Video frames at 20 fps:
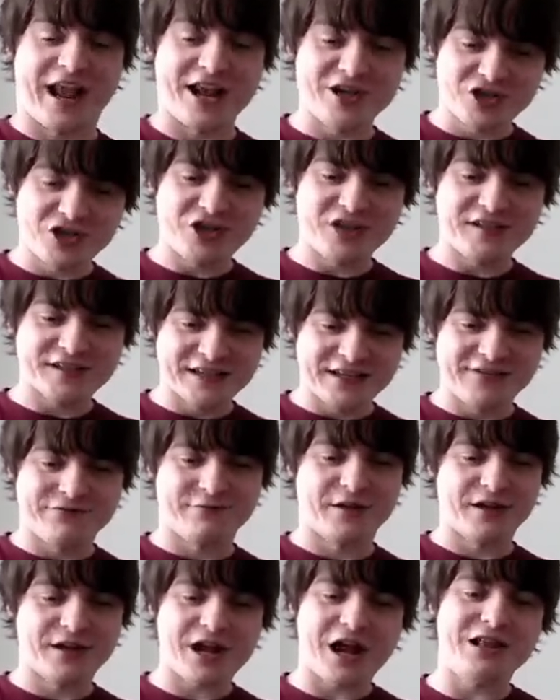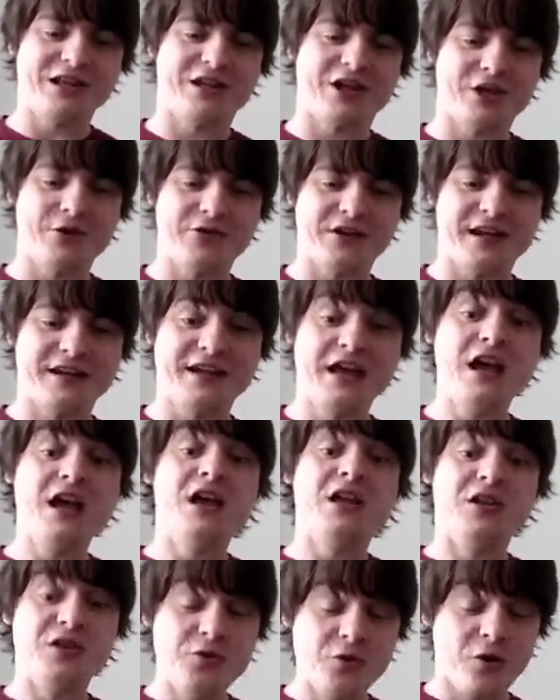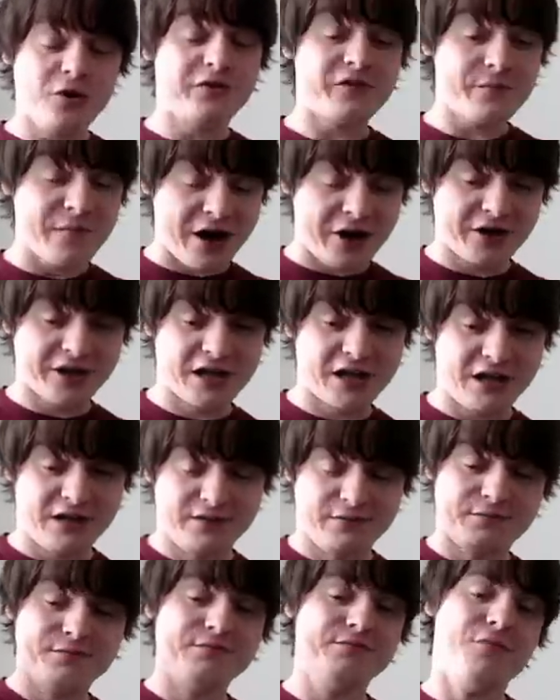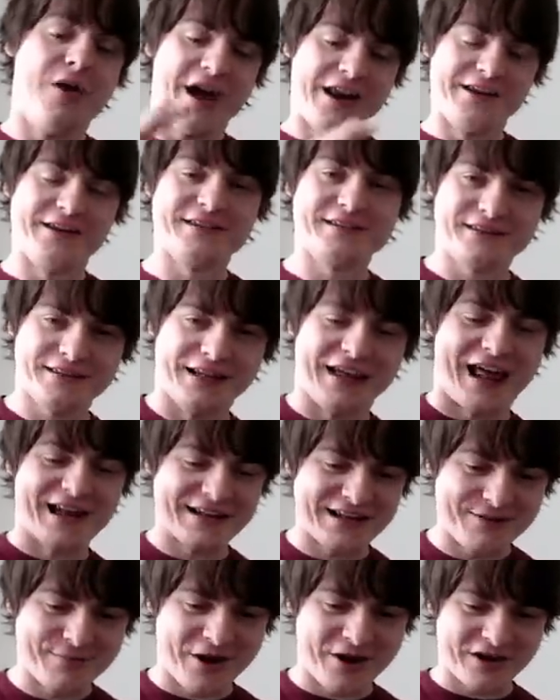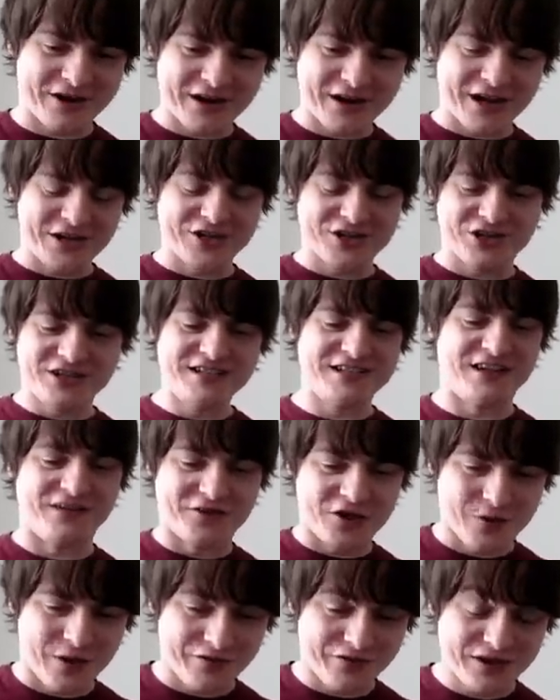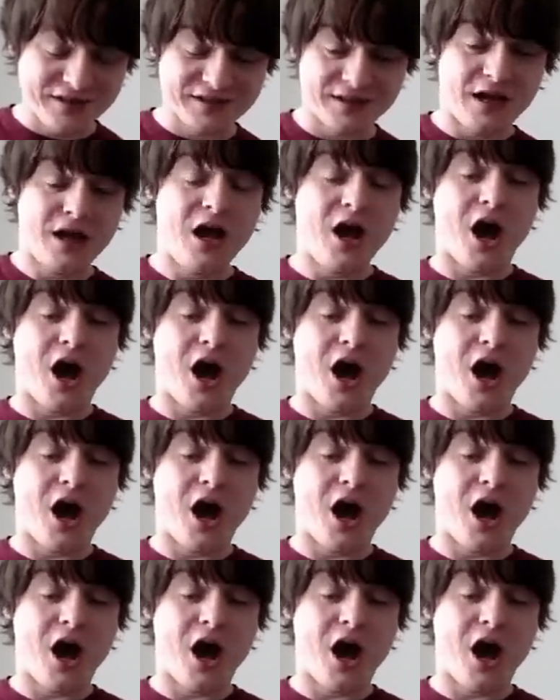As you can see from the color coding, North America, minus the Latin American countries and a few others,